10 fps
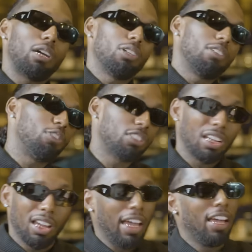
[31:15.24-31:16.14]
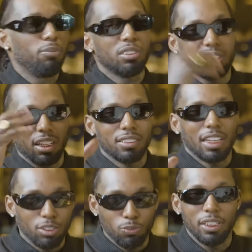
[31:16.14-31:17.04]
I want a divorce. You're like, all right, I'm gonna suck
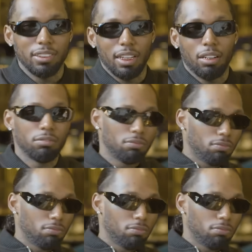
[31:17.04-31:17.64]
1,000 willies now.